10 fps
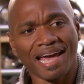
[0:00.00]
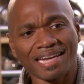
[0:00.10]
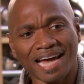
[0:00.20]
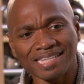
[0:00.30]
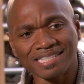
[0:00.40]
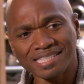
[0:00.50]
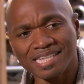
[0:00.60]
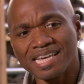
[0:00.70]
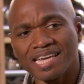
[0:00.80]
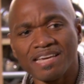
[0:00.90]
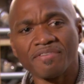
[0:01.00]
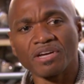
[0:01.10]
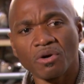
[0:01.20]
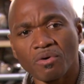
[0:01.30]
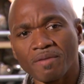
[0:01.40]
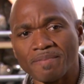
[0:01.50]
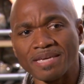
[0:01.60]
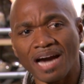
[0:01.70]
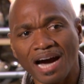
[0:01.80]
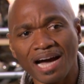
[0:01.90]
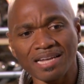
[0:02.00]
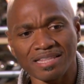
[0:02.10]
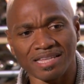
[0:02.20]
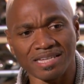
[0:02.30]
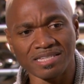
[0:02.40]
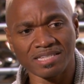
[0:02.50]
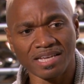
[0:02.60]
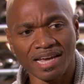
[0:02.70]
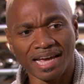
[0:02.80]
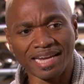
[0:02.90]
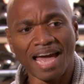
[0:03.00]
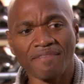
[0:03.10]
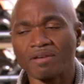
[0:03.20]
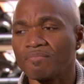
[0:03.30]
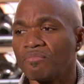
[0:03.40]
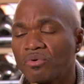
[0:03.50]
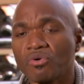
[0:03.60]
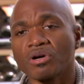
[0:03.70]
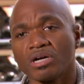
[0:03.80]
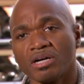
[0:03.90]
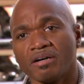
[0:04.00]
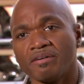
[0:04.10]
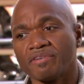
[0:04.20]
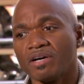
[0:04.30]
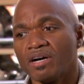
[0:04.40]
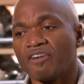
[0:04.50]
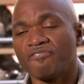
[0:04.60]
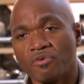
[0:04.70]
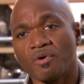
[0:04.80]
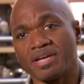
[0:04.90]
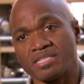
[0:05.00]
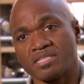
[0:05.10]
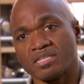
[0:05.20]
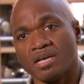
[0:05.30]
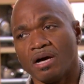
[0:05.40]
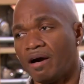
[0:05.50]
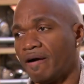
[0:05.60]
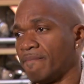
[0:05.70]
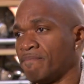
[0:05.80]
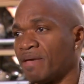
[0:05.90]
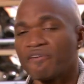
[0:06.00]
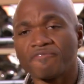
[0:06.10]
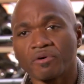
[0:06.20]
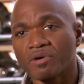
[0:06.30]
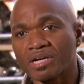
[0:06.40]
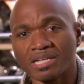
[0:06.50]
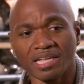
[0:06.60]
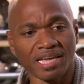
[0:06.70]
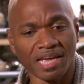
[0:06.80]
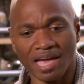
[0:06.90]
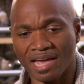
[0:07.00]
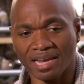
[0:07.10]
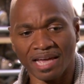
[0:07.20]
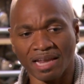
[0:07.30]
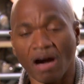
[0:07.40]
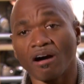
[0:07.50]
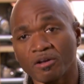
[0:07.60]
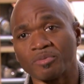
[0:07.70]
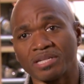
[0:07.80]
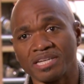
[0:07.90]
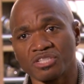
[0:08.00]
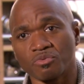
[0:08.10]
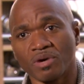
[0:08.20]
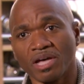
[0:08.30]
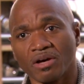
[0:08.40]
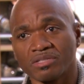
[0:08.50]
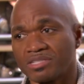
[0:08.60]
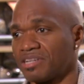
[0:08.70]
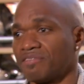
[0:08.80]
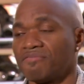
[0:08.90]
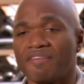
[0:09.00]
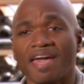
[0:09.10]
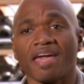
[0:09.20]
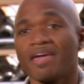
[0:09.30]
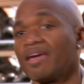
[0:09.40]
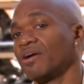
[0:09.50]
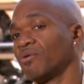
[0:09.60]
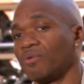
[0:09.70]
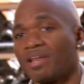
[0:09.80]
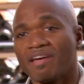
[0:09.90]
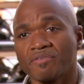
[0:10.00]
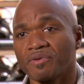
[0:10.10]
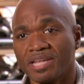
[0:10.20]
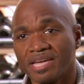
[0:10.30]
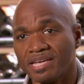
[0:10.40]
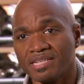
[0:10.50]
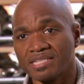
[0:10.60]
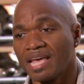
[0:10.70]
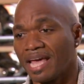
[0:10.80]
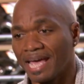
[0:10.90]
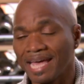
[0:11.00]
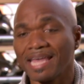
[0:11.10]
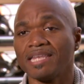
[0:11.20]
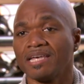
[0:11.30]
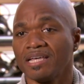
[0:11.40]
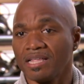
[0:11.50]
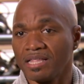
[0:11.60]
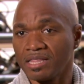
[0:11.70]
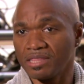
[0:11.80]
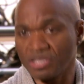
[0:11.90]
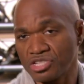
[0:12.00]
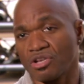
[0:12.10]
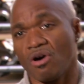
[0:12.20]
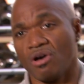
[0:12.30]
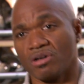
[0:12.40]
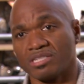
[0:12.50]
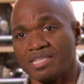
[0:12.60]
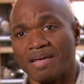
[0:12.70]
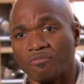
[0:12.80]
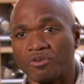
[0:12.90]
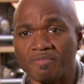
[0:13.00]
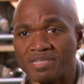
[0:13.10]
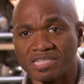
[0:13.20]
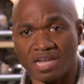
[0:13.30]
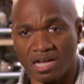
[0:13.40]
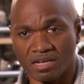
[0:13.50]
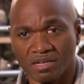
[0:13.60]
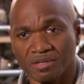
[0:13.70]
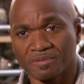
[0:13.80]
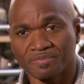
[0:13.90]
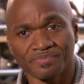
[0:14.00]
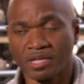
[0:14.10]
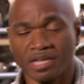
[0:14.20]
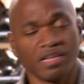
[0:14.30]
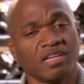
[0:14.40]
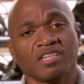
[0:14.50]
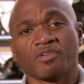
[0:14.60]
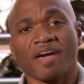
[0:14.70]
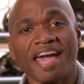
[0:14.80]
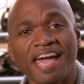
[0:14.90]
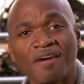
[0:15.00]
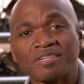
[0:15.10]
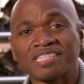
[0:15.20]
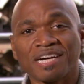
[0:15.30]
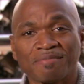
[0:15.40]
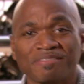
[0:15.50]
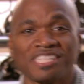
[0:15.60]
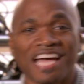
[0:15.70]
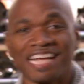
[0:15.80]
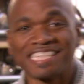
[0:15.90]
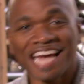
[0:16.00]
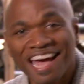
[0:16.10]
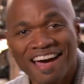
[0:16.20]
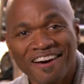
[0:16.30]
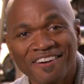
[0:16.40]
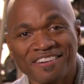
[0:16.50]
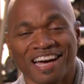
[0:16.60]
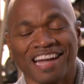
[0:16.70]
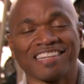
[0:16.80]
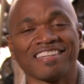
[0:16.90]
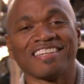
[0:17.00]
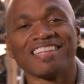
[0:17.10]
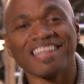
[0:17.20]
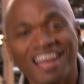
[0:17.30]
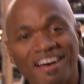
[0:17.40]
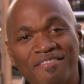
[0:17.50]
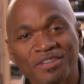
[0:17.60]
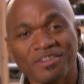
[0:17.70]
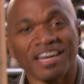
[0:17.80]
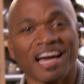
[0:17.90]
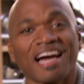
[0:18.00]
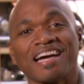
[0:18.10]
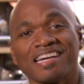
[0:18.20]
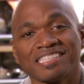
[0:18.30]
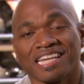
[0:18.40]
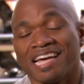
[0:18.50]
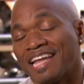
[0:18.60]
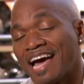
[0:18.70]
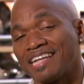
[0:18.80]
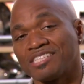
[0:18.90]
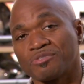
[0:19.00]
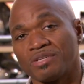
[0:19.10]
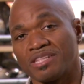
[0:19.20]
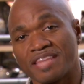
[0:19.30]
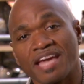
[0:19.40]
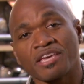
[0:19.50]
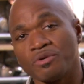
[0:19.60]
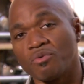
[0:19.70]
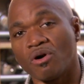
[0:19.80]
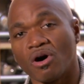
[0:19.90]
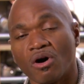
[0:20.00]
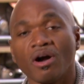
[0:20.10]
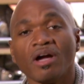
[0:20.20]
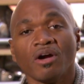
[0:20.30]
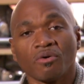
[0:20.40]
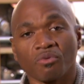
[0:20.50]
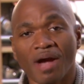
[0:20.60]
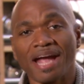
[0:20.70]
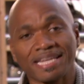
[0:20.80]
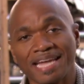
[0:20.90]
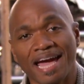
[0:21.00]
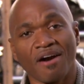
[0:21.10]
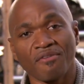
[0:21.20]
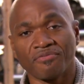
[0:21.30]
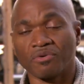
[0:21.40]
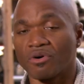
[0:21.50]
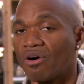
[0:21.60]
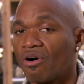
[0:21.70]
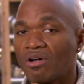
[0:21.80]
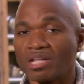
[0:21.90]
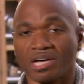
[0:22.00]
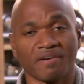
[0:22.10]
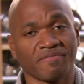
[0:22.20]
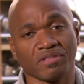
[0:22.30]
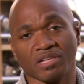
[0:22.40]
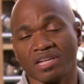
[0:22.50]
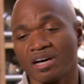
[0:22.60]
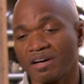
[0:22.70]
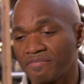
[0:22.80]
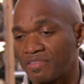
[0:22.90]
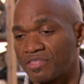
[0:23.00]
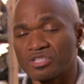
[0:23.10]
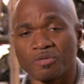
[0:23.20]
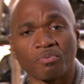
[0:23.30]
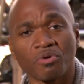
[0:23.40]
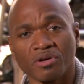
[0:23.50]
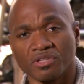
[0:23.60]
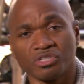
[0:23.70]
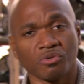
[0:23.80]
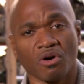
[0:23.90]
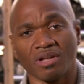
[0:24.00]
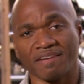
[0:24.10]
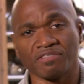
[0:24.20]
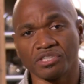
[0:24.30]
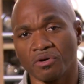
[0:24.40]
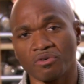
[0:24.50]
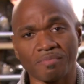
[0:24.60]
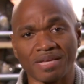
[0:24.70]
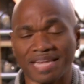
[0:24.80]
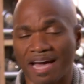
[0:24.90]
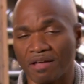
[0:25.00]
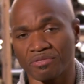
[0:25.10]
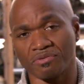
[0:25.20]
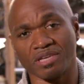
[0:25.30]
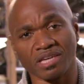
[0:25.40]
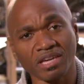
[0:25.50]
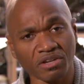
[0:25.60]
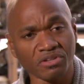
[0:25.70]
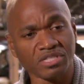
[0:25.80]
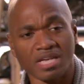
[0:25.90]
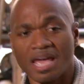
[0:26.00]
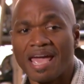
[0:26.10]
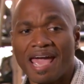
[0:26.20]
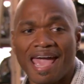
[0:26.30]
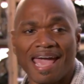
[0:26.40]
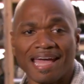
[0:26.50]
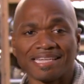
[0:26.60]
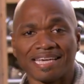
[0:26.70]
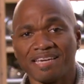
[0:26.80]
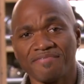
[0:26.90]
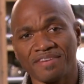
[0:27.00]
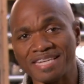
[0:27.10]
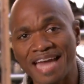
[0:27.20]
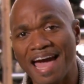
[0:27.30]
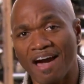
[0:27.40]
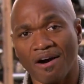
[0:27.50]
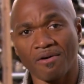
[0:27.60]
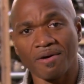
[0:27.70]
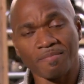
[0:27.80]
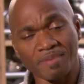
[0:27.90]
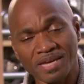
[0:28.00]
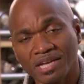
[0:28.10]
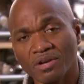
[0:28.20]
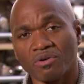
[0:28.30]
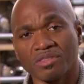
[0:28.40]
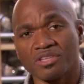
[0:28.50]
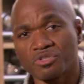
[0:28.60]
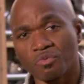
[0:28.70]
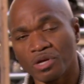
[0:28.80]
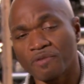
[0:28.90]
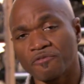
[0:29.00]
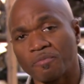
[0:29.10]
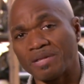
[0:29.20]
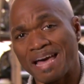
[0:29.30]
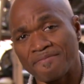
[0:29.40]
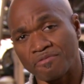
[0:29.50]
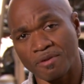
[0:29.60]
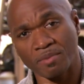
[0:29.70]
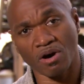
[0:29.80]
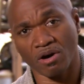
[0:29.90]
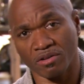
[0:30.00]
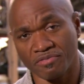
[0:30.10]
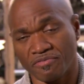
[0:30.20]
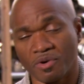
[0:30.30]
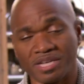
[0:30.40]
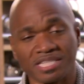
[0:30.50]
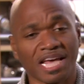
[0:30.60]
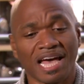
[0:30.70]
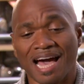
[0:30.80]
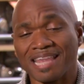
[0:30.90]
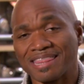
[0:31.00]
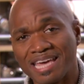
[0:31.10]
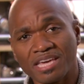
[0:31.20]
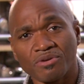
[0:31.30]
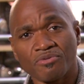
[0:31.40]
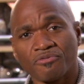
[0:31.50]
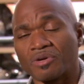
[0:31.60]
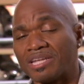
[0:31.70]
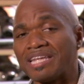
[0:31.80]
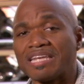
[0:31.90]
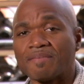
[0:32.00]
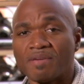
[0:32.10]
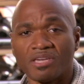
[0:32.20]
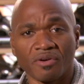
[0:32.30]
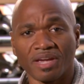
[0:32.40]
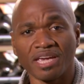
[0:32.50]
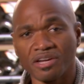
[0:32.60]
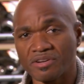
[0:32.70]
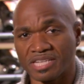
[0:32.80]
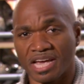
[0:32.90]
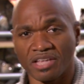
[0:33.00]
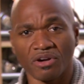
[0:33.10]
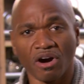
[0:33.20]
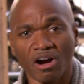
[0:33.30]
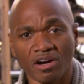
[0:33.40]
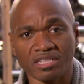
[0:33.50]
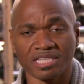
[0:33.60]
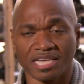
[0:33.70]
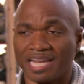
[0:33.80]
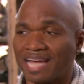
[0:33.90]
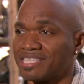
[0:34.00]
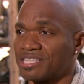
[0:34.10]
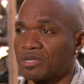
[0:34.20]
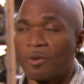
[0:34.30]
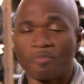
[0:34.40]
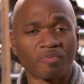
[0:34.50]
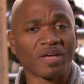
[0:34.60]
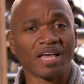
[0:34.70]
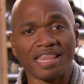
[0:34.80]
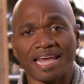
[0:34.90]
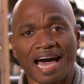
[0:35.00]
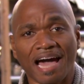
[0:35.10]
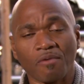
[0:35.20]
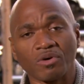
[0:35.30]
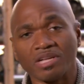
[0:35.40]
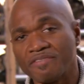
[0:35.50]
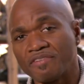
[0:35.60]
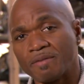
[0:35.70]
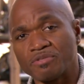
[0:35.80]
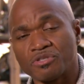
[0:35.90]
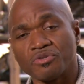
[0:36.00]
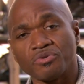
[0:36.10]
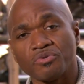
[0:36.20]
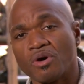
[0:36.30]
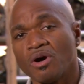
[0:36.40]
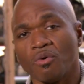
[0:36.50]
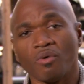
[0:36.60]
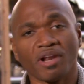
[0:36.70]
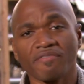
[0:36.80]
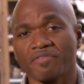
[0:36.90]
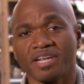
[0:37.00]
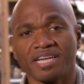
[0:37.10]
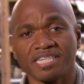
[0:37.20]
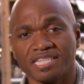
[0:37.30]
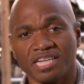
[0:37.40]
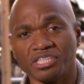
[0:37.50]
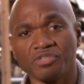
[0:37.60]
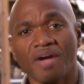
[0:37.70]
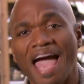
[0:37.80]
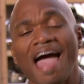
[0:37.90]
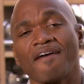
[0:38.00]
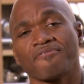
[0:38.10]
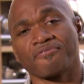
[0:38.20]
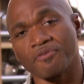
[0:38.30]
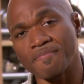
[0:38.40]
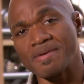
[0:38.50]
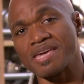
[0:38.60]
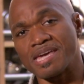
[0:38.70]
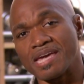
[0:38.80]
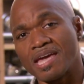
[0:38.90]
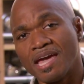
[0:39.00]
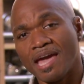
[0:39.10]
And I see even going beyond this and having more of a voice, metaphorically and audibly as well, to convey whatever it is in the songs that will be sung. So hey, what's up, Chi-Town? I love you guys, and I just want to thank you all right now for all of the love and the support that you all have shown me down through the years, and even now, being on this wonderful platform called The Voice. I thank you for lending me your ears and your hearts, and I just hope that I will live up to whatever it is that you have for me.